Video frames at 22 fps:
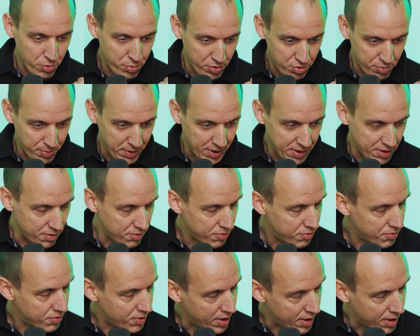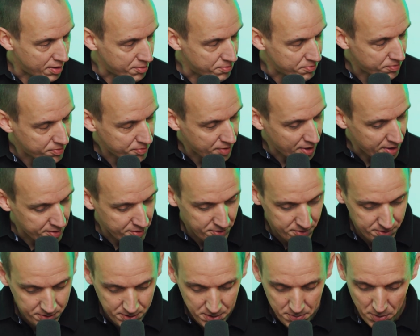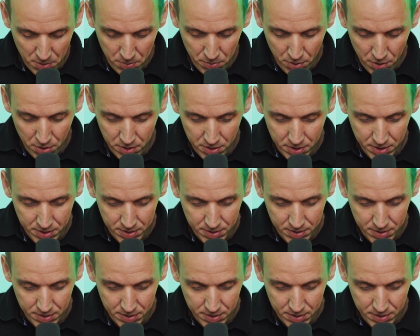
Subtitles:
perspective as a team member,